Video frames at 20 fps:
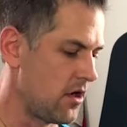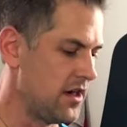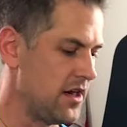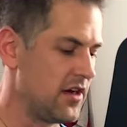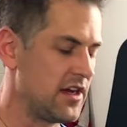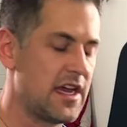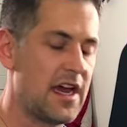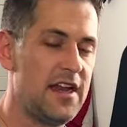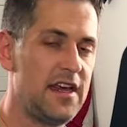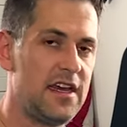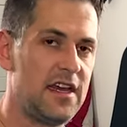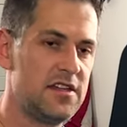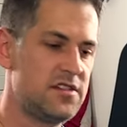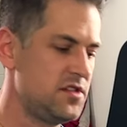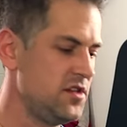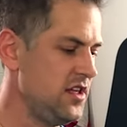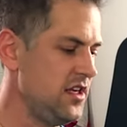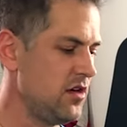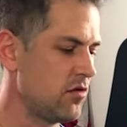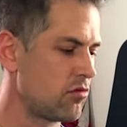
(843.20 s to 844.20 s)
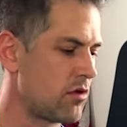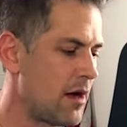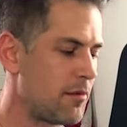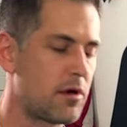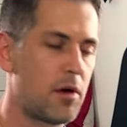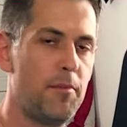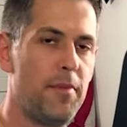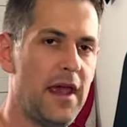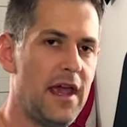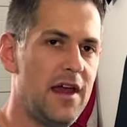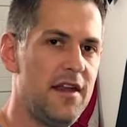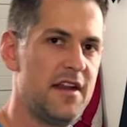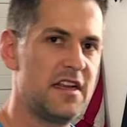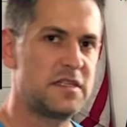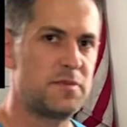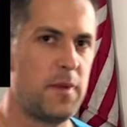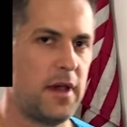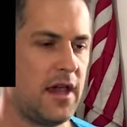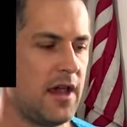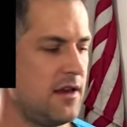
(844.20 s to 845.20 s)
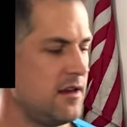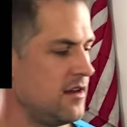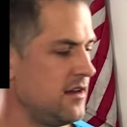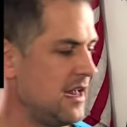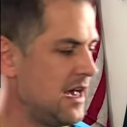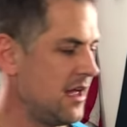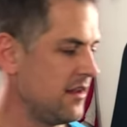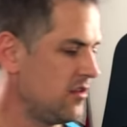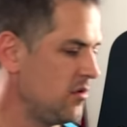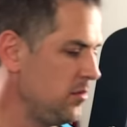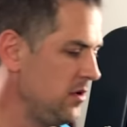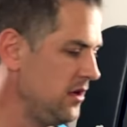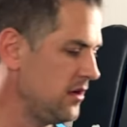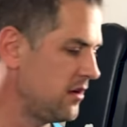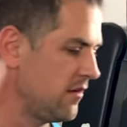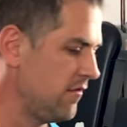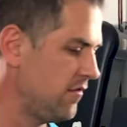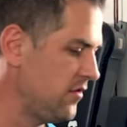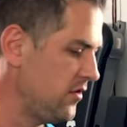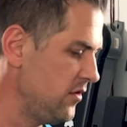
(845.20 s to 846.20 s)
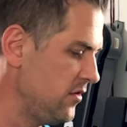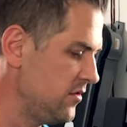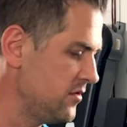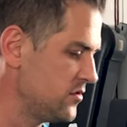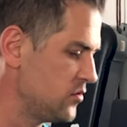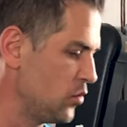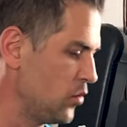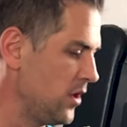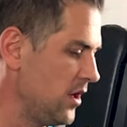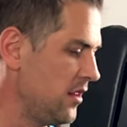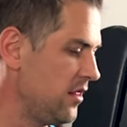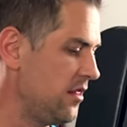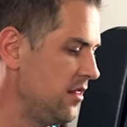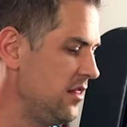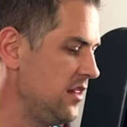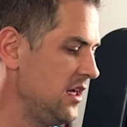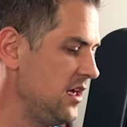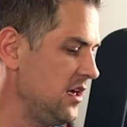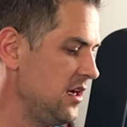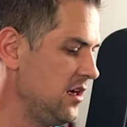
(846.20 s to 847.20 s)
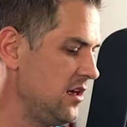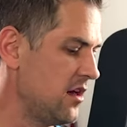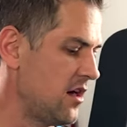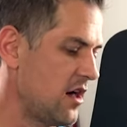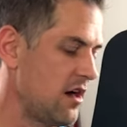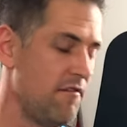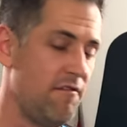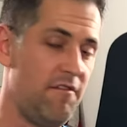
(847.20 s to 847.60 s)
right, now getting into the RubberBanditz band, not to be confused with the uh,